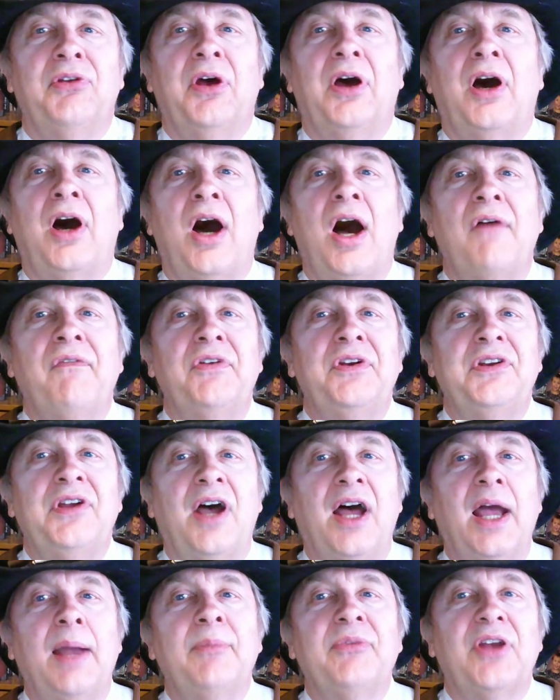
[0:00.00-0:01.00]

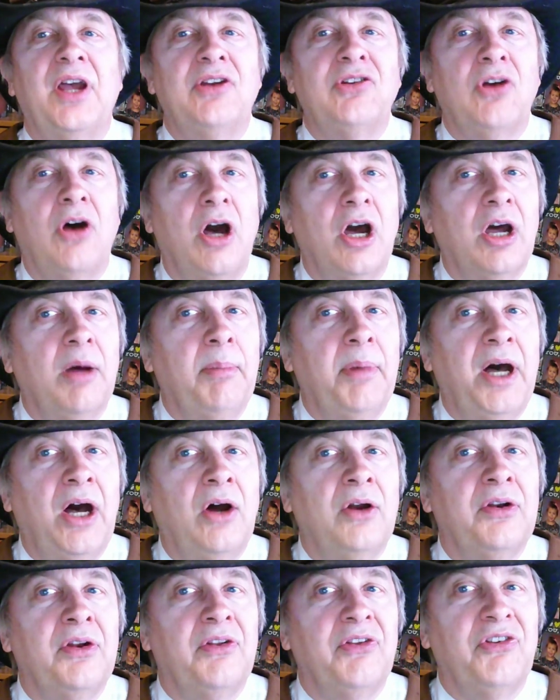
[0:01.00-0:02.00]
oftentimes I talk
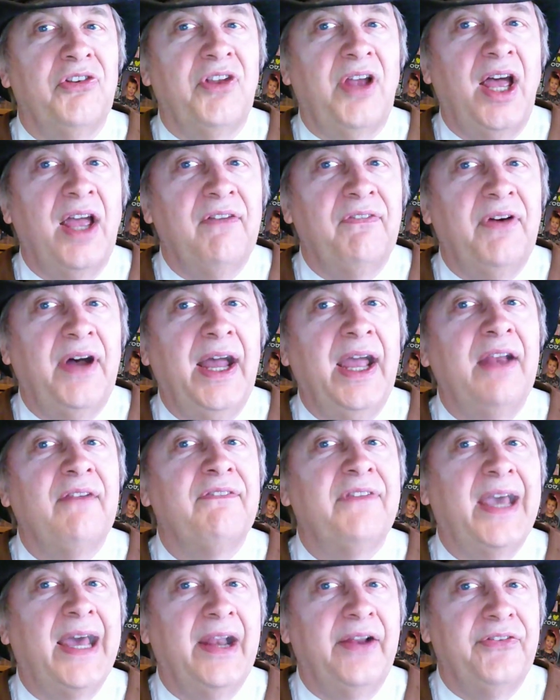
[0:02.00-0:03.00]
about sci-fi and
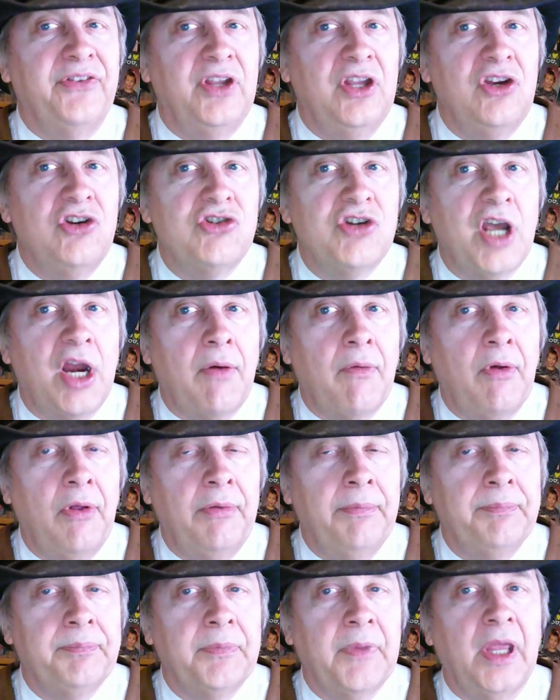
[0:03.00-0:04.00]
fantasy in
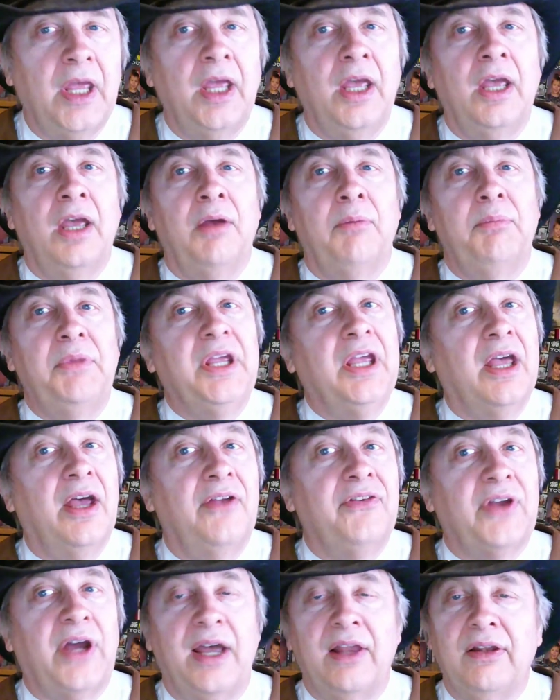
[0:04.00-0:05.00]
general
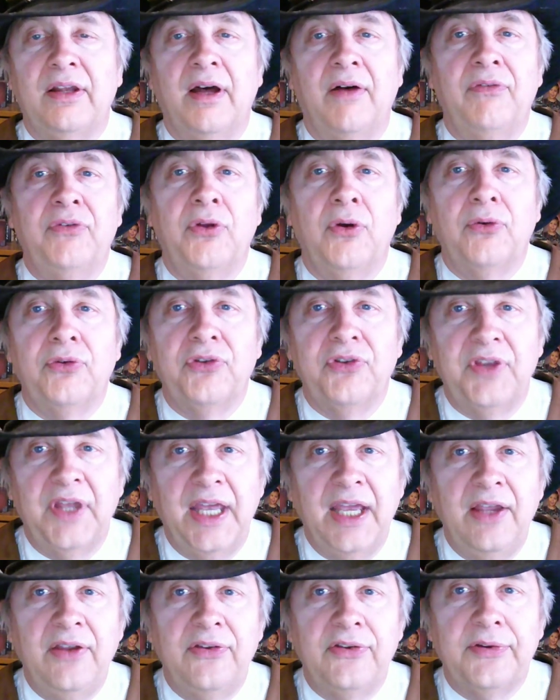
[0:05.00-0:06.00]
because I love those
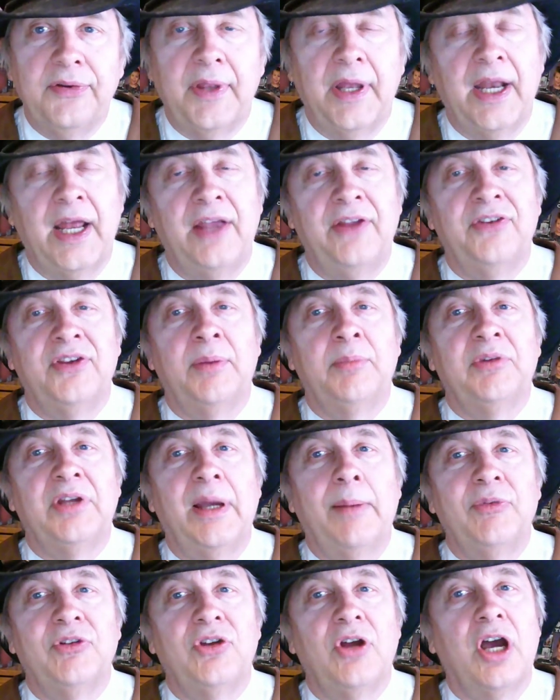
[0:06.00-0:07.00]
things, and I
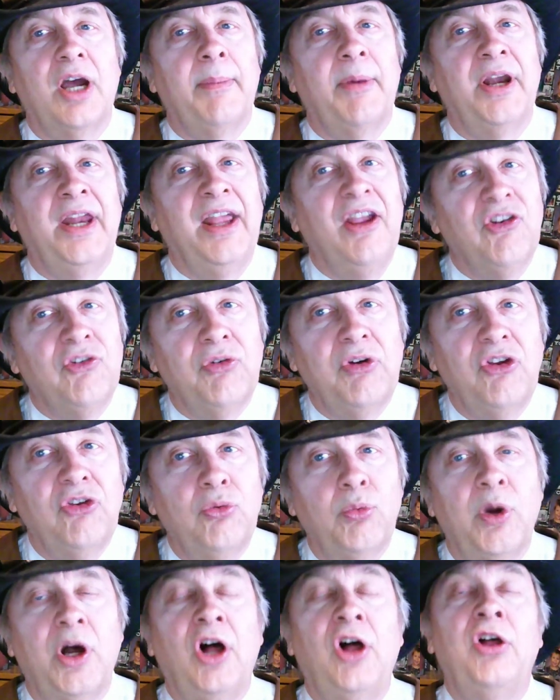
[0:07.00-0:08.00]
sometimes talk about history as
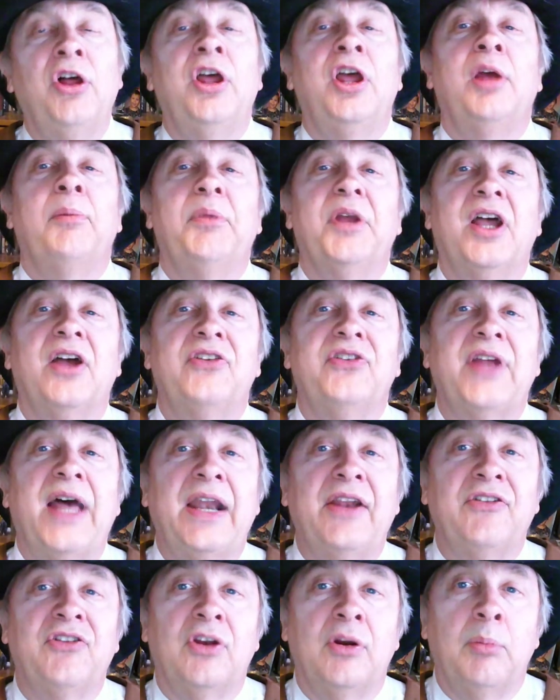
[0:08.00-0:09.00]
well because that
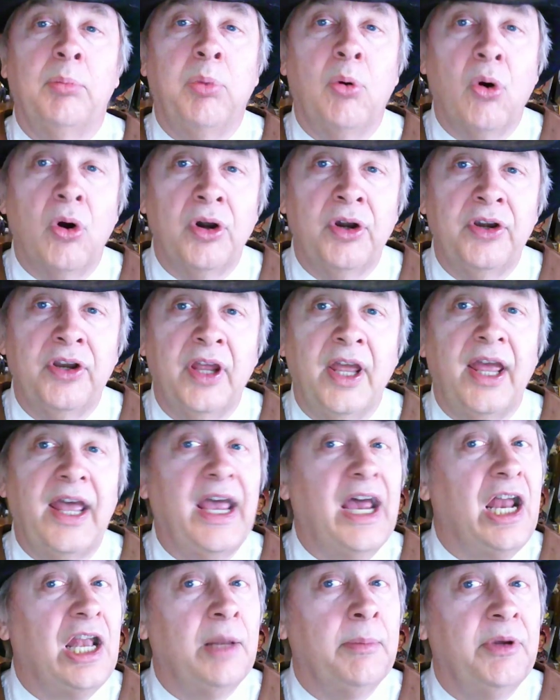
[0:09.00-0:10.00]
is an important
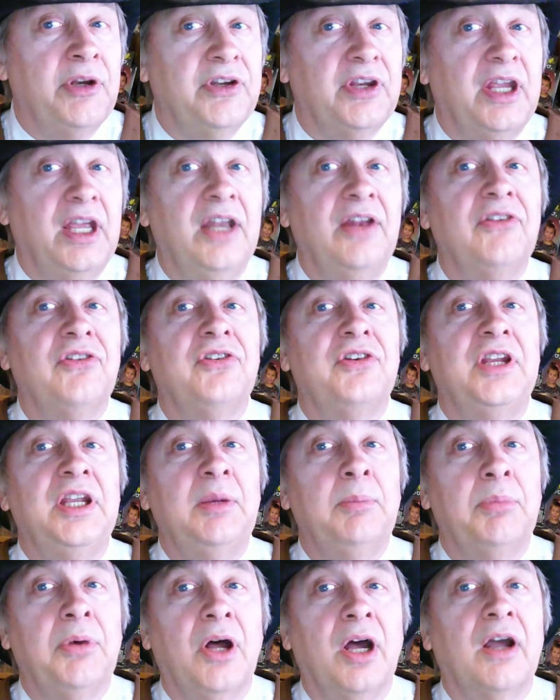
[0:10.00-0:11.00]
element in
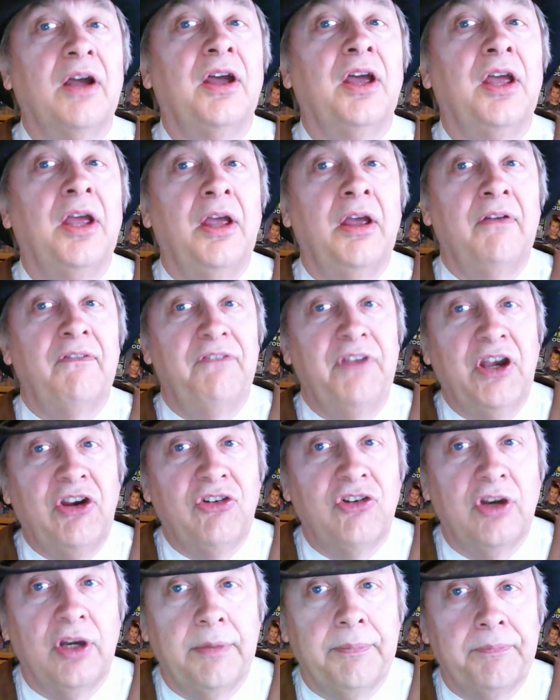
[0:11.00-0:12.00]
steampunk
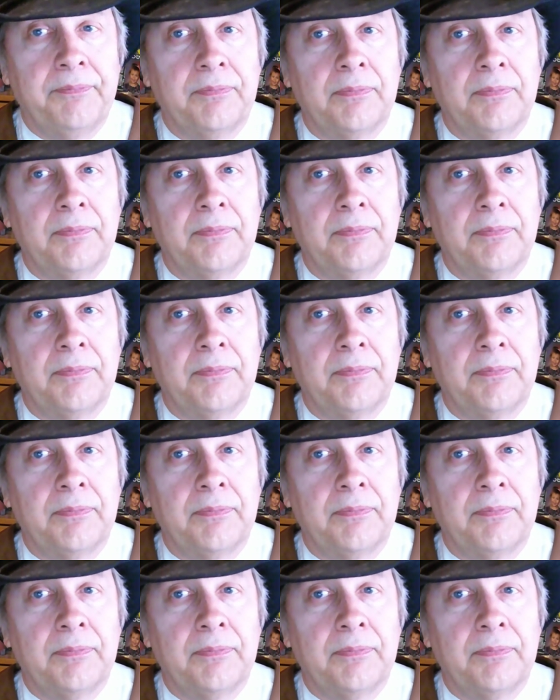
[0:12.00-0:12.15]
fiction.